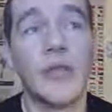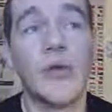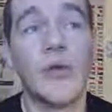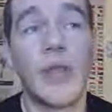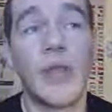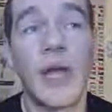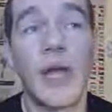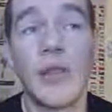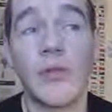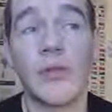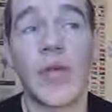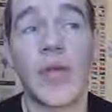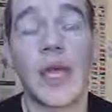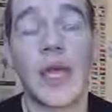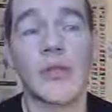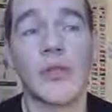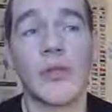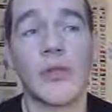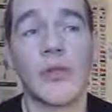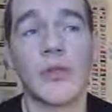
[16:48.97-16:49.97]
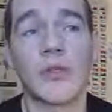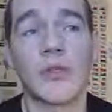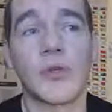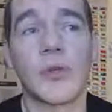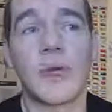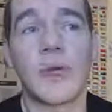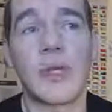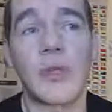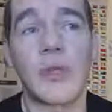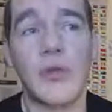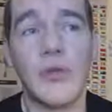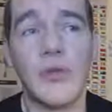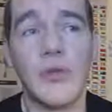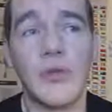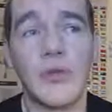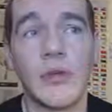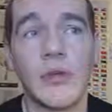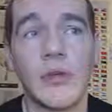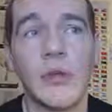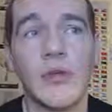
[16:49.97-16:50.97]
I thought that look actually looks quite
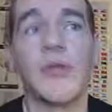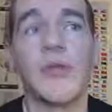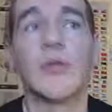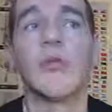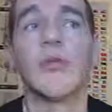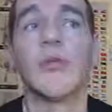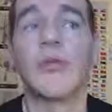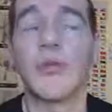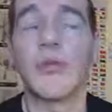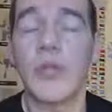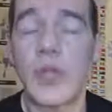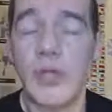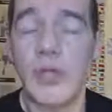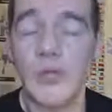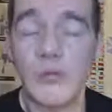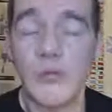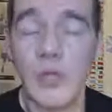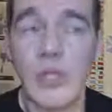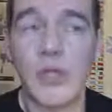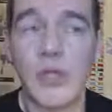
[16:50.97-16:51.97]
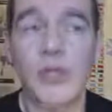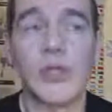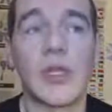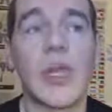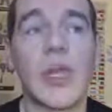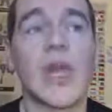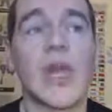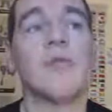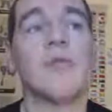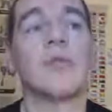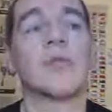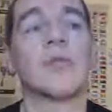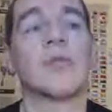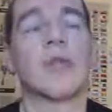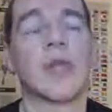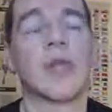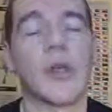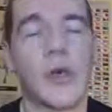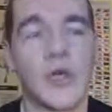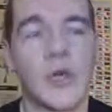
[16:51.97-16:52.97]
good. Looks like a really good game,
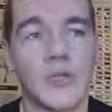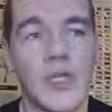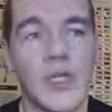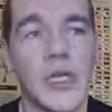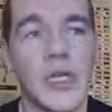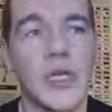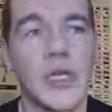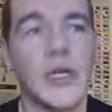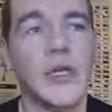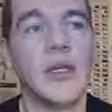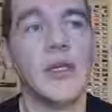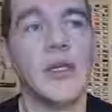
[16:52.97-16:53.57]
so I got it.